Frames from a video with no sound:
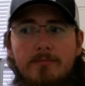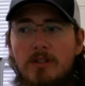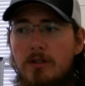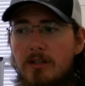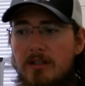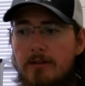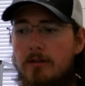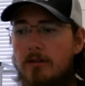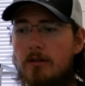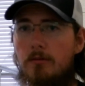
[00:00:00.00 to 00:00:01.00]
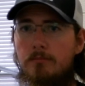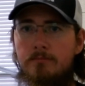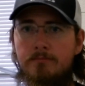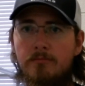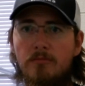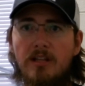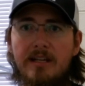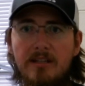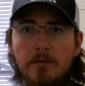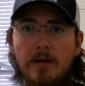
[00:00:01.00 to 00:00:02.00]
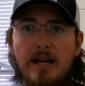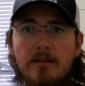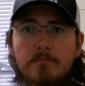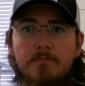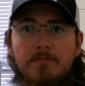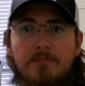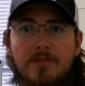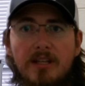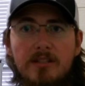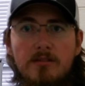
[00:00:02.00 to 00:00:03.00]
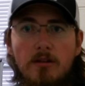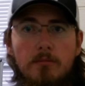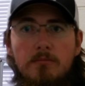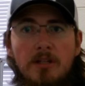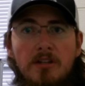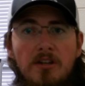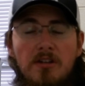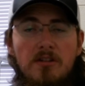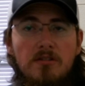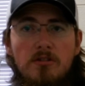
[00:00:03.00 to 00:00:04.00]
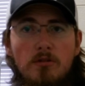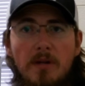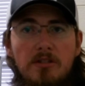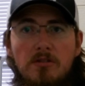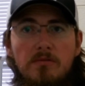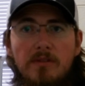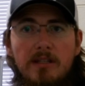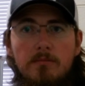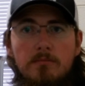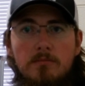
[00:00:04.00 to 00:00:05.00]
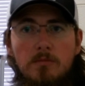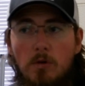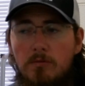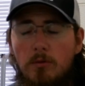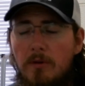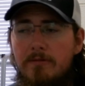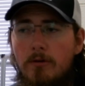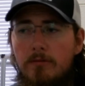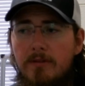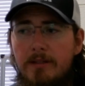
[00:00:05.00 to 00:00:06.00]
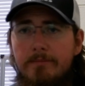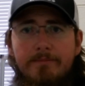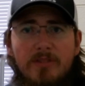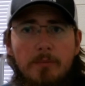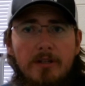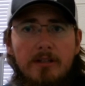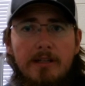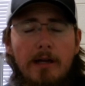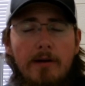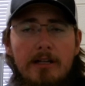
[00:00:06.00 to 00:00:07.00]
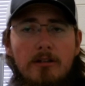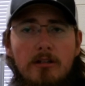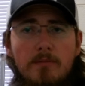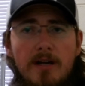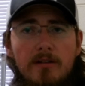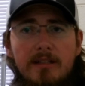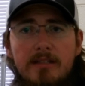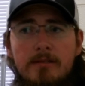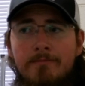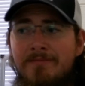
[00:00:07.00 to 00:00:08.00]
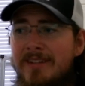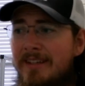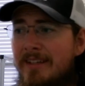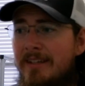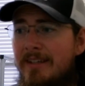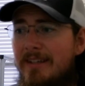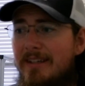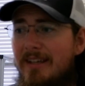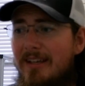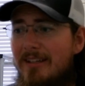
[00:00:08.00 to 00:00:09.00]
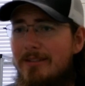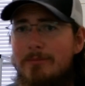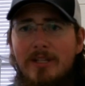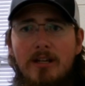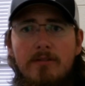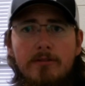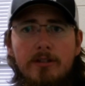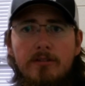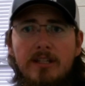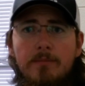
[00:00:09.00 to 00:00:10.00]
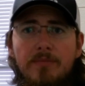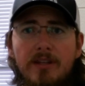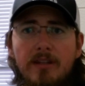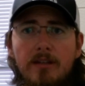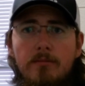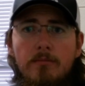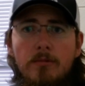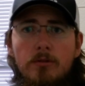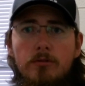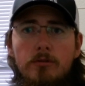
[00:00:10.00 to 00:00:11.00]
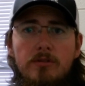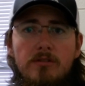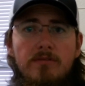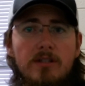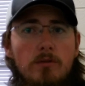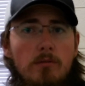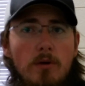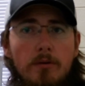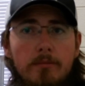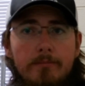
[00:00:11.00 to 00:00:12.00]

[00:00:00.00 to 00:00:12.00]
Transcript: You can give it a little landing pad that's, 2 by 2 feet or 4 by 4 feet, depending on how accurate your model is, and take off vertically and then cruise in fixed-wing mode.